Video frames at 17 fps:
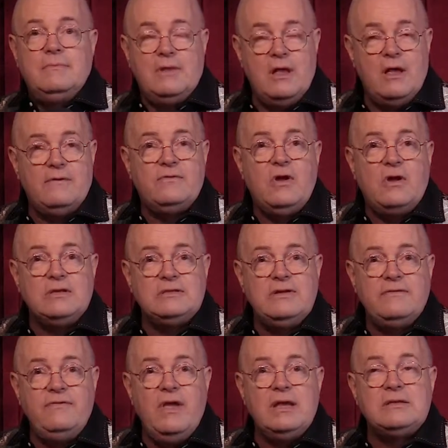law of cause
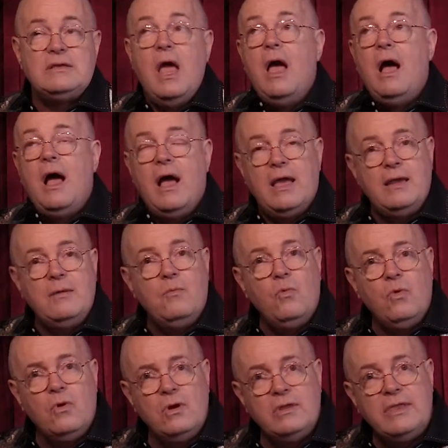and effect, I
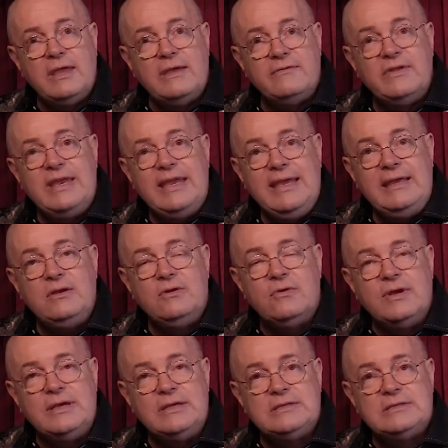am worthy of an
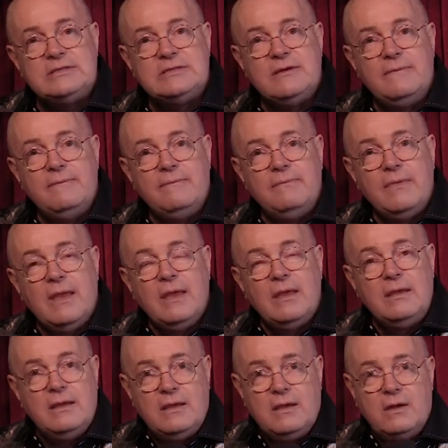increase.
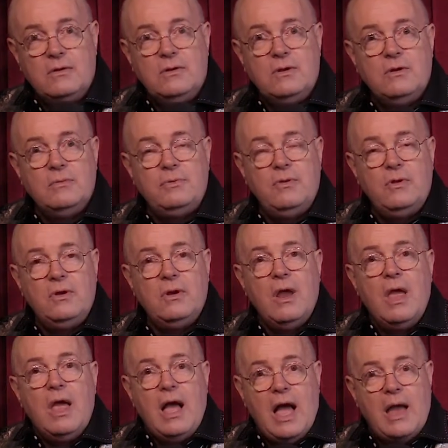You go to your
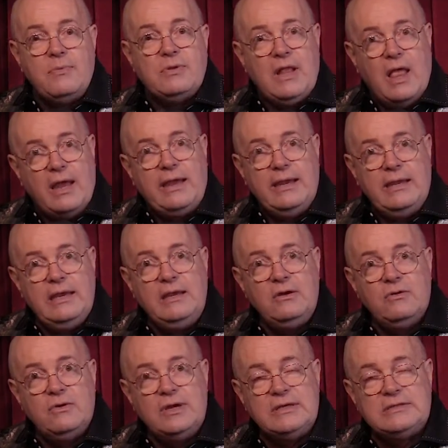employer, I would like an
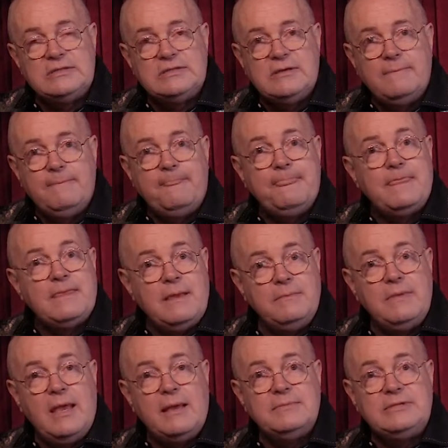increase.
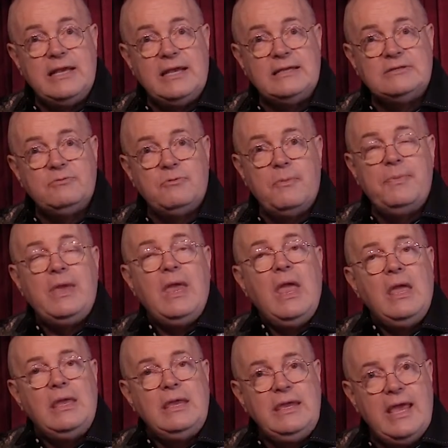Sometimes the answer will be
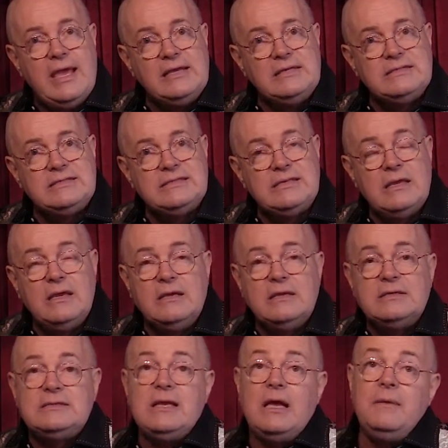yes.
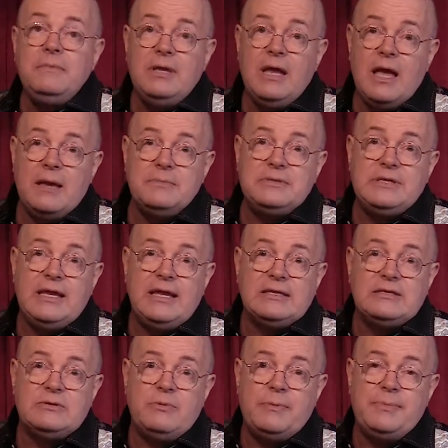Sometimes the
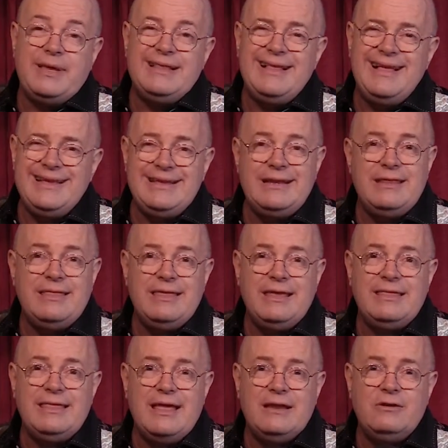answer will be, I got to
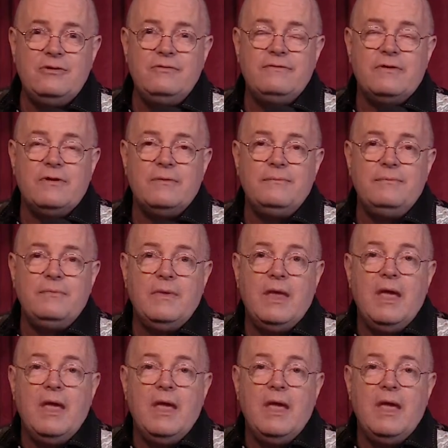think that over.